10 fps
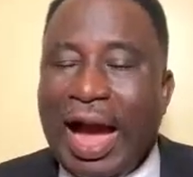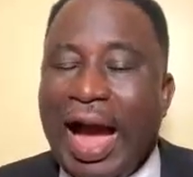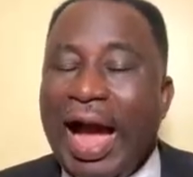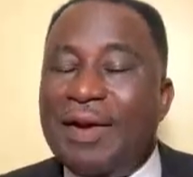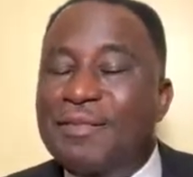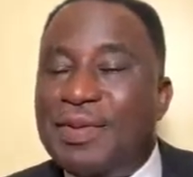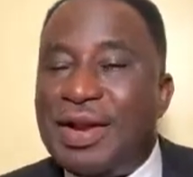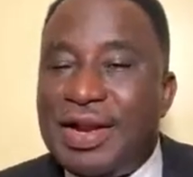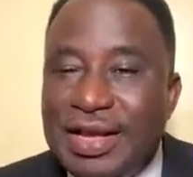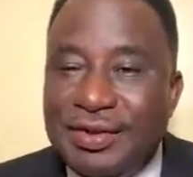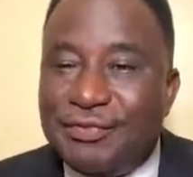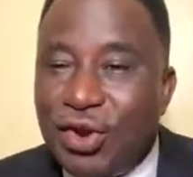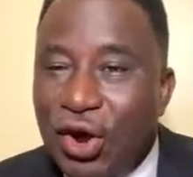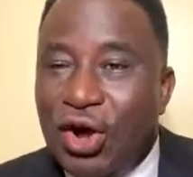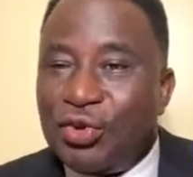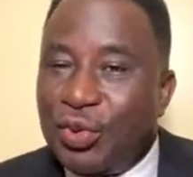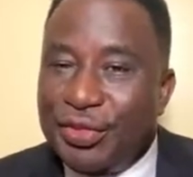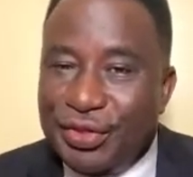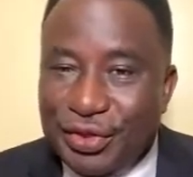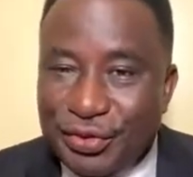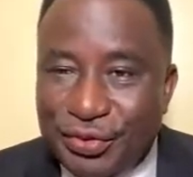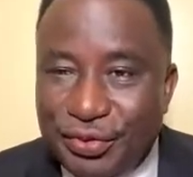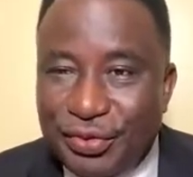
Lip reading: I believe God with you.